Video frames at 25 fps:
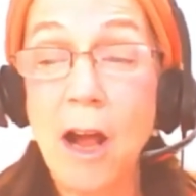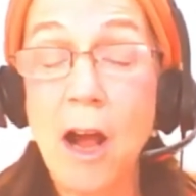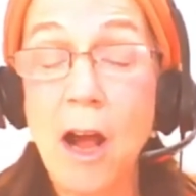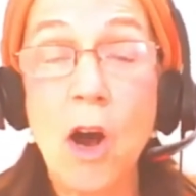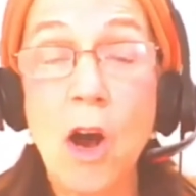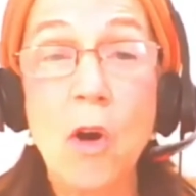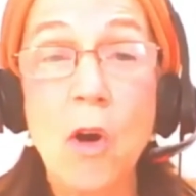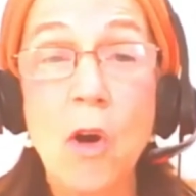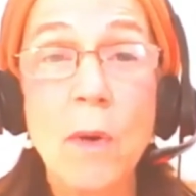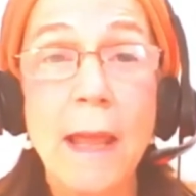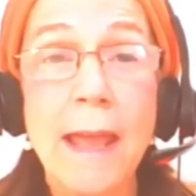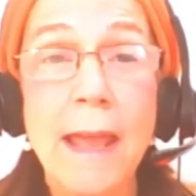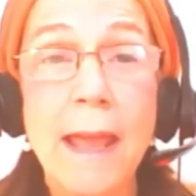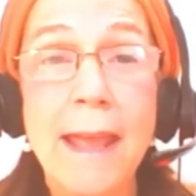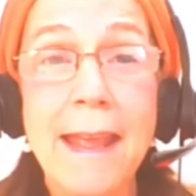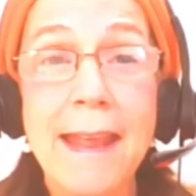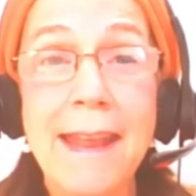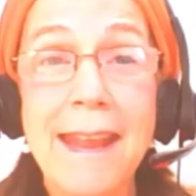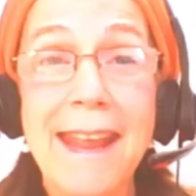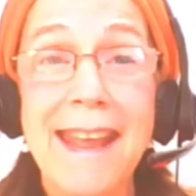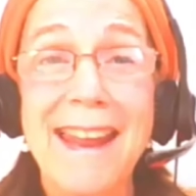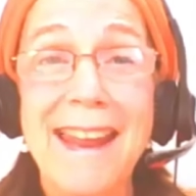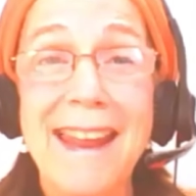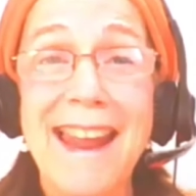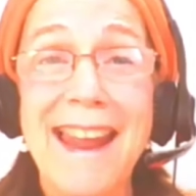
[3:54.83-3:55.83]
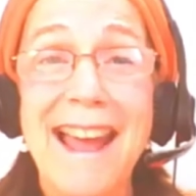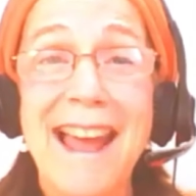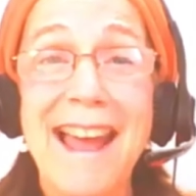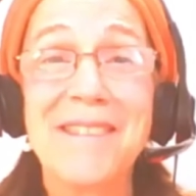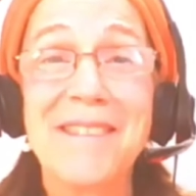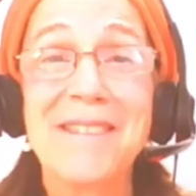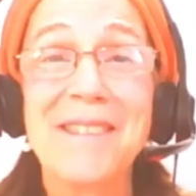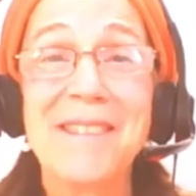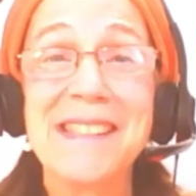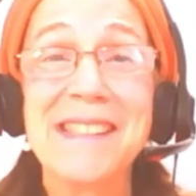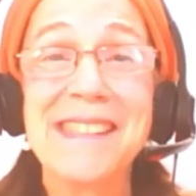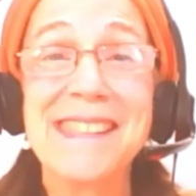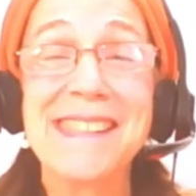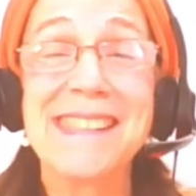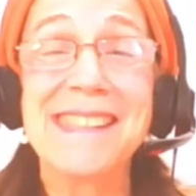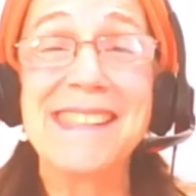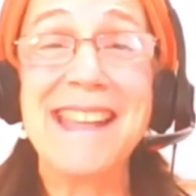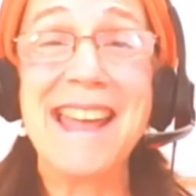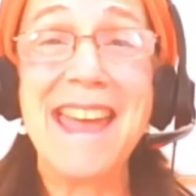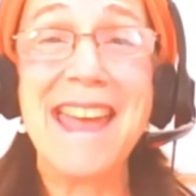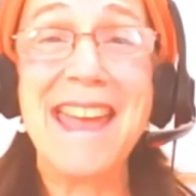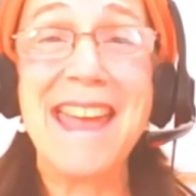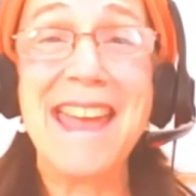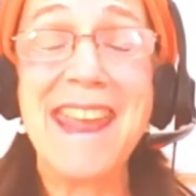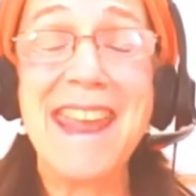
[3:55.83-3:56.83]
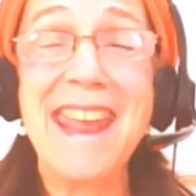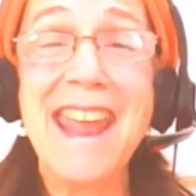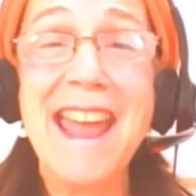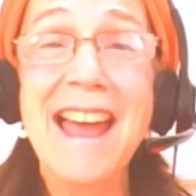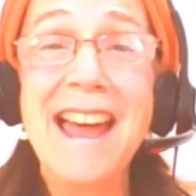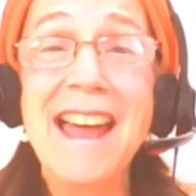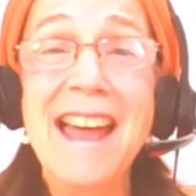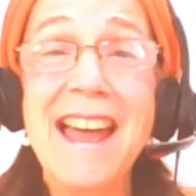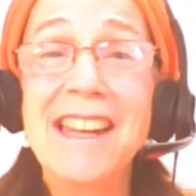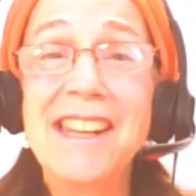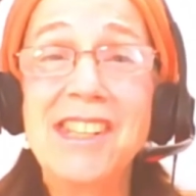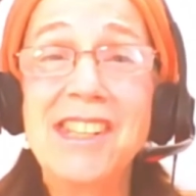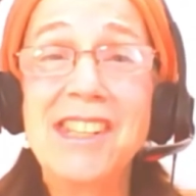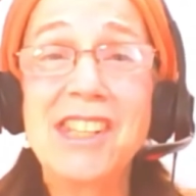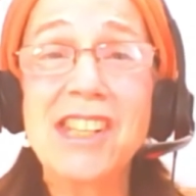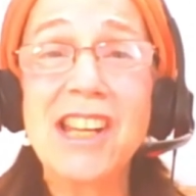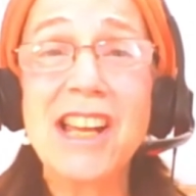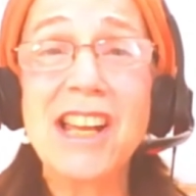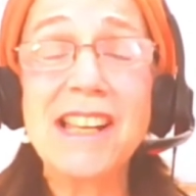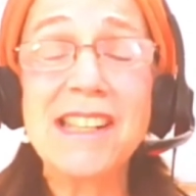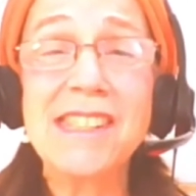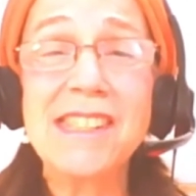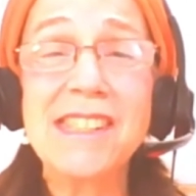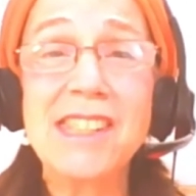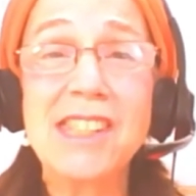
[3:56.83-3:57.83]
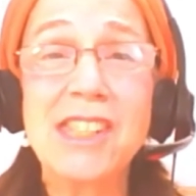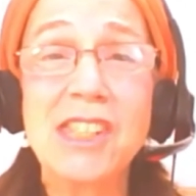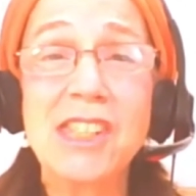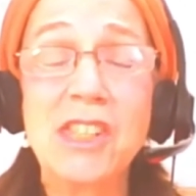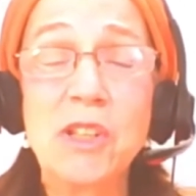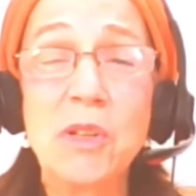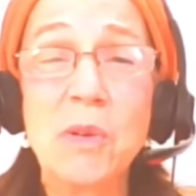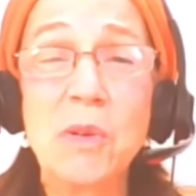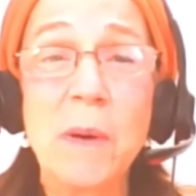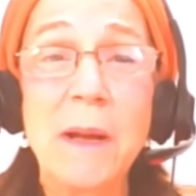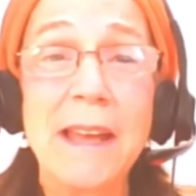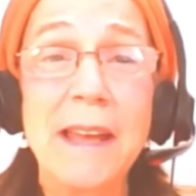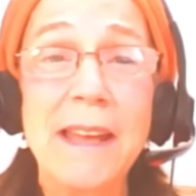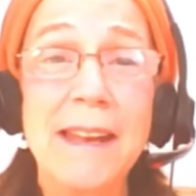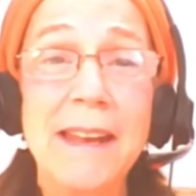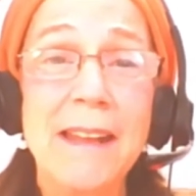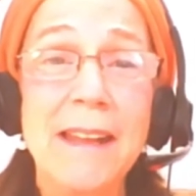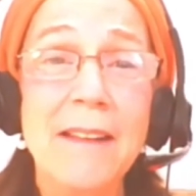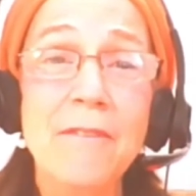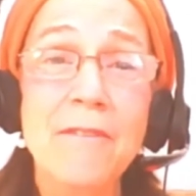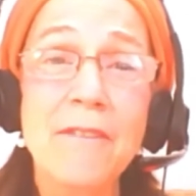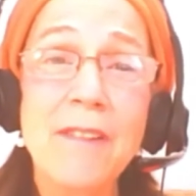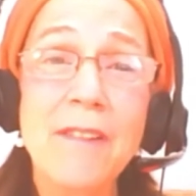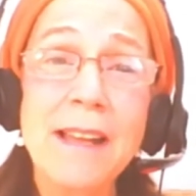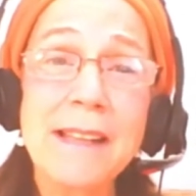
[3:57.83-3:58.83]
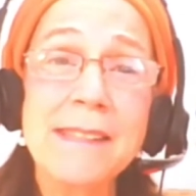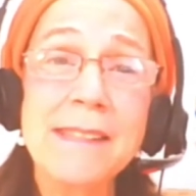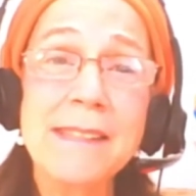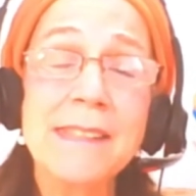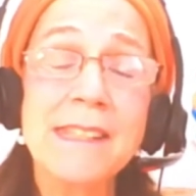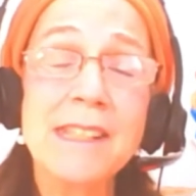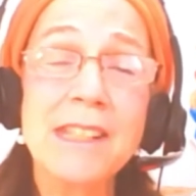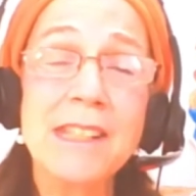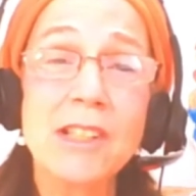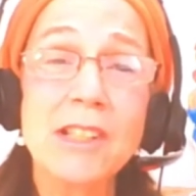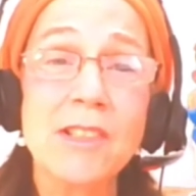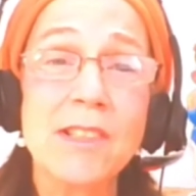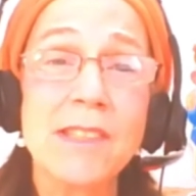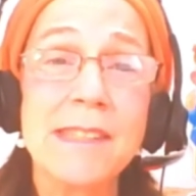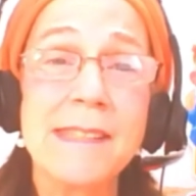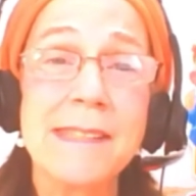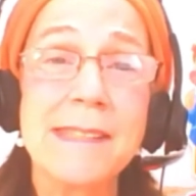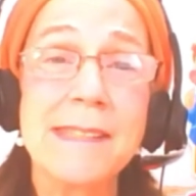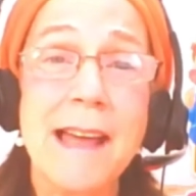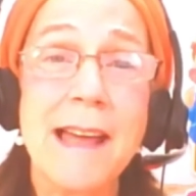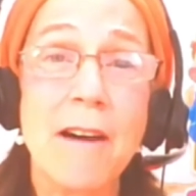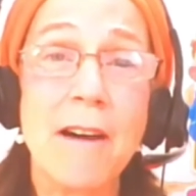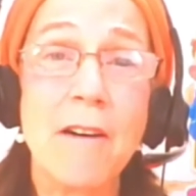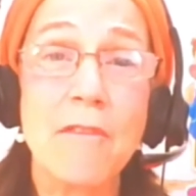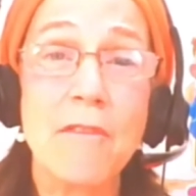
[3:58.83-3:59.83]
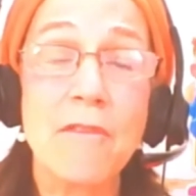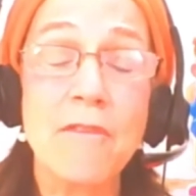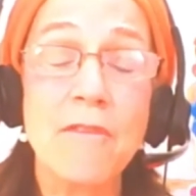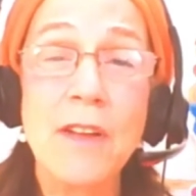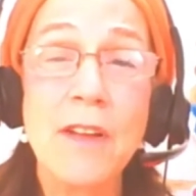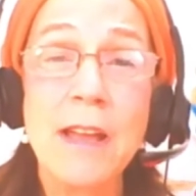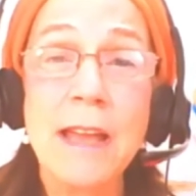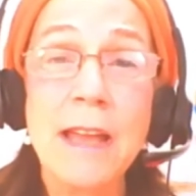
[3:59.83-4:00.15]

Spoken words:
Okay, and I would say just do it. Invest in yourself.